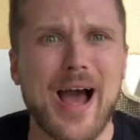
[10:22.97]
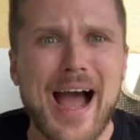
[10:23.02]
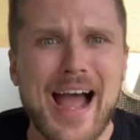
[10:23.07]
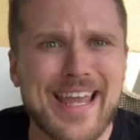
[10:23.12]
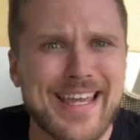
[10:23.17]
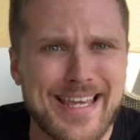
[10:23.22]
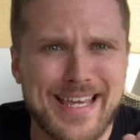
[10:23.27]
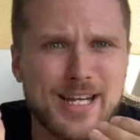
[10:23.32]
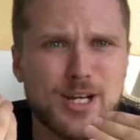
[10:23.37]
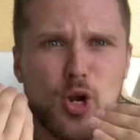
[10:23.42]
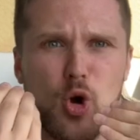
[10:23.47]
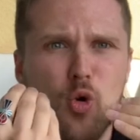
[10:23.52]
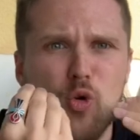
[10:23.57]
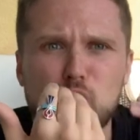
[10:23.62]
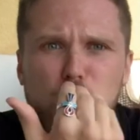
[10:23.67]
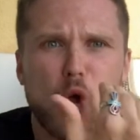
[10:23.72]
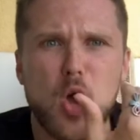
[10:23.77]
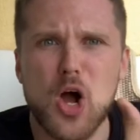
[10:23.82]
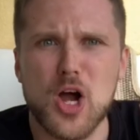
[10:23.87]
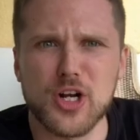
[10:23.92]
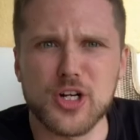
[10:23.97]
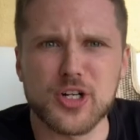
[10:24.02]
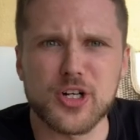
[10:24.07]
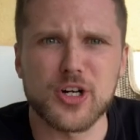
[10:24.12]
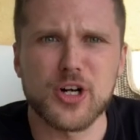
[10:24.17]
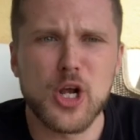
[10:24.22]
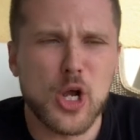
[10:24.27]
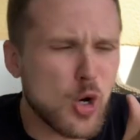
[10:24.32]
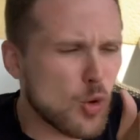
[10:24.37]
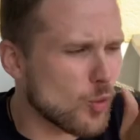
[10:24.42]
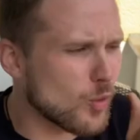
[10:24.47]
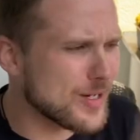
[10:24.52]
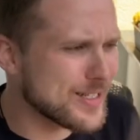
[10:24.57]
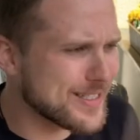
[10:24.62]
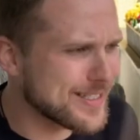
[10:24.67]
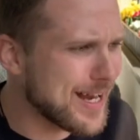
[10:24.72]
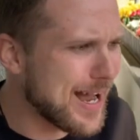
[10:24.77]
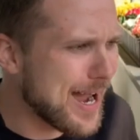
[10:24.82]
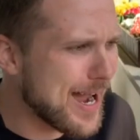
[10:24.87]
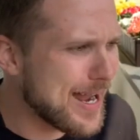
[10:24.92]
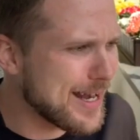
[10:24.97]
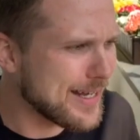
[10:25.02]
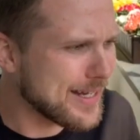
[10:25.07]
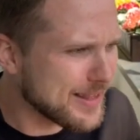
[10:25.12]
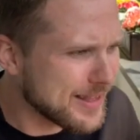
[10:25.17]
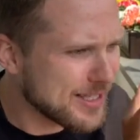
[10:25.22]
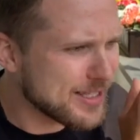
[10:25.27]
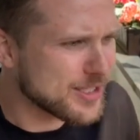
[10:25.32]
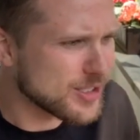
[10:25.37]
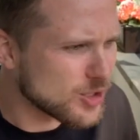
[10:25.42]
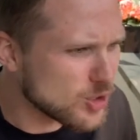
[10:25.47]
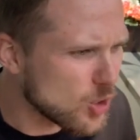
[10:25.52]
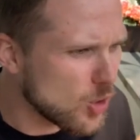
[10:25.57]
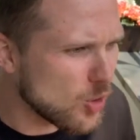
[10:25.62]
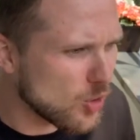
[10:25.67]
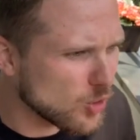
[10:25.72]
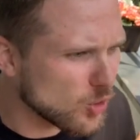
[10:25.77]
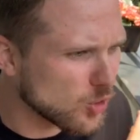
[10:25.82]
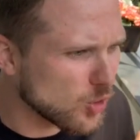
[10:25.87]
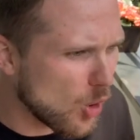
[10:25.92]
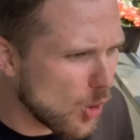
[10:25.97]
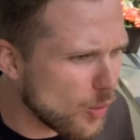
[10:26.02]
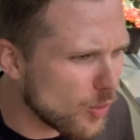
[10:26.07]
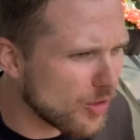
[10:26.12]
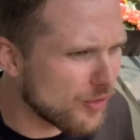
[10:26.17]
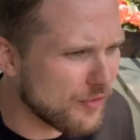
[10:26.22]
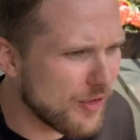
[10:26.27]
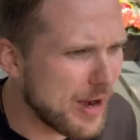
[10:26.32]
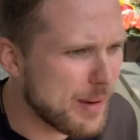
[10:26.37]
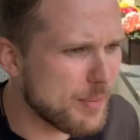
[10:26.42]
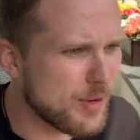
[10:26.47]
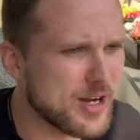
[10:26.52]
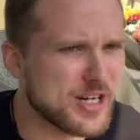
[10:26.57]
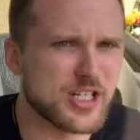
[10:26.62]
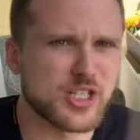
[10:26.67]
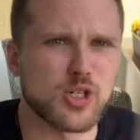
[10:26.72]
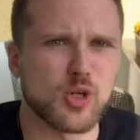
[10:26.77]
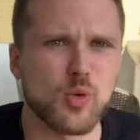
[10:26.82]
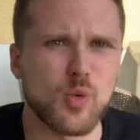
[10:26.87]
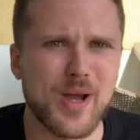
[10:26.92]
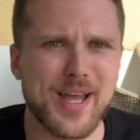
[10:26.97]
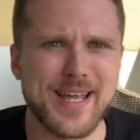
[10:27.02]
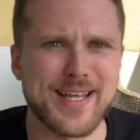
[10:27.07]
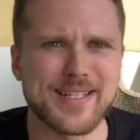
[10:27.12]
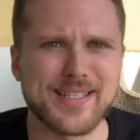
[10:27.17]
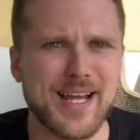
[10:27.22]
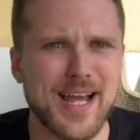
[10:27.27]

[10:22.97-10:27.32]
I can no longer reside in these no, lower vibrational ways.